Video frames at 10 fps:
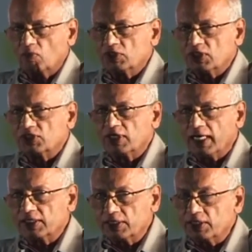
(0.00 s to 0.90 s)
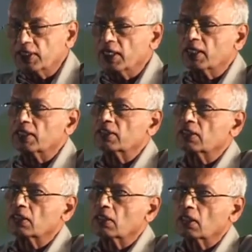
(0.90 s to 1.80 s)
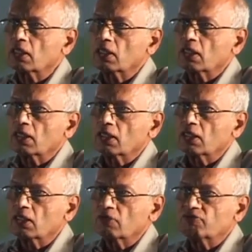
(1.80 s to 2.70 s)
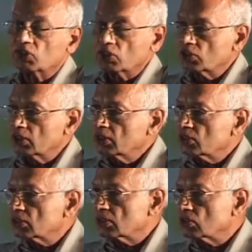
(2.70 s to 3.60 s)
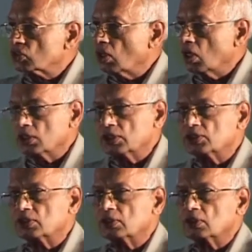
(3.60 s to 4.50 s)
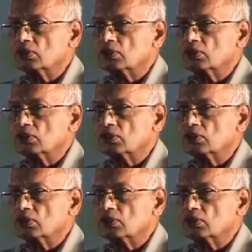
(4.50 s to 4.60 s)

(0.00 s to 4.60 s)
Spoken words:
which has gathered here physicians, scholars,